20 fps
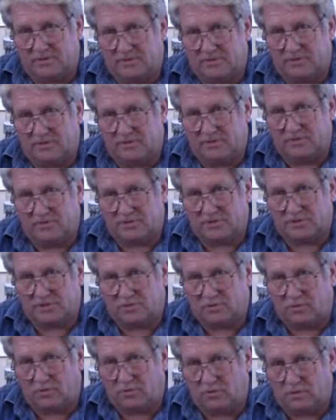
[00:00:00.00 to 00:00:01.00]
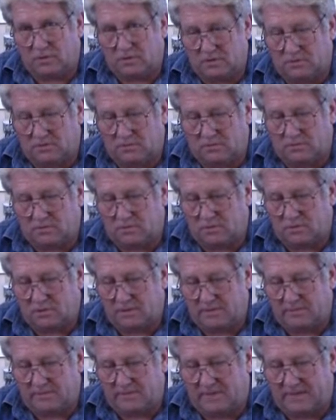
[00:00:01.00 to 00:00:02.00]
use a saw or
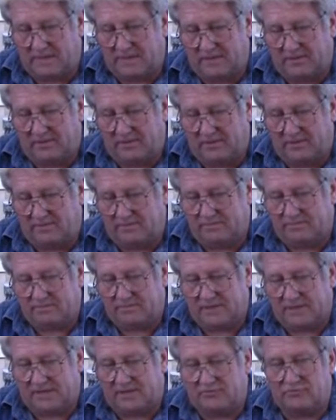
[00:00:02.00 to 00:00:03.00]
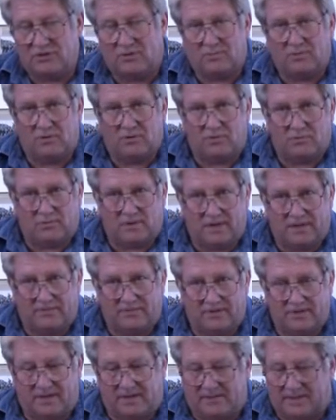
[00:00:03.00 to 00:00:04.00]
any other, like a Dremel or
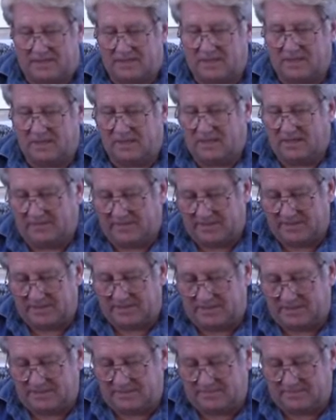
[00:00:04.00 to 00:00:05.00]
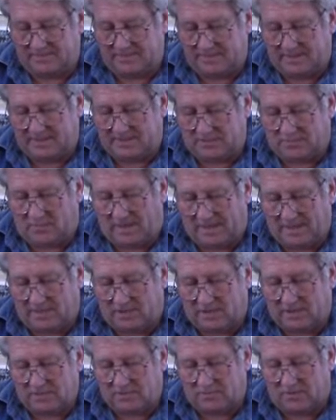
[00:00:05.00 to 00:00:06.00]
anything like that. And it's
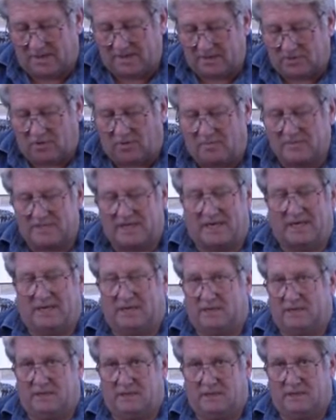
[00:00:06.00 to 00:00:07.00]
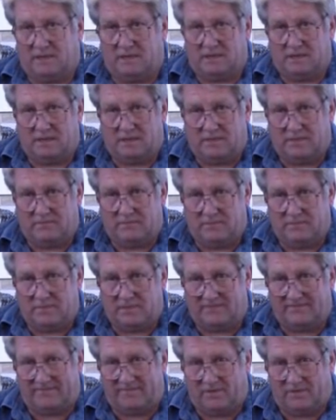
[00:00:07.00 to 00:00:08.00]
quite accommodating
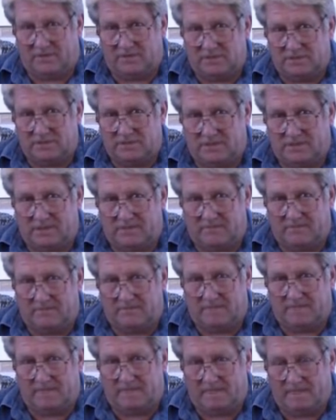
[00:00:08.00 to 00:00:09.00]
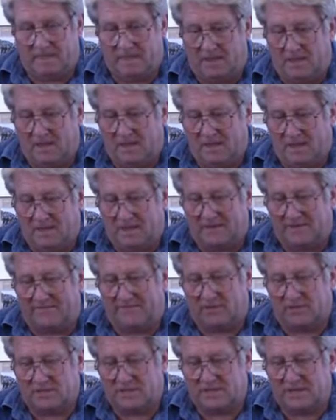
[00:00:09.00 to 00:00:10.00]
as far
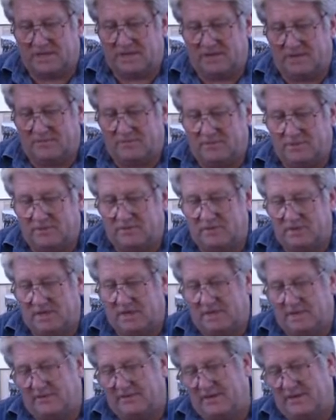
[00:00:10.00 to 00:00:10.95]
as cleaning up to do. And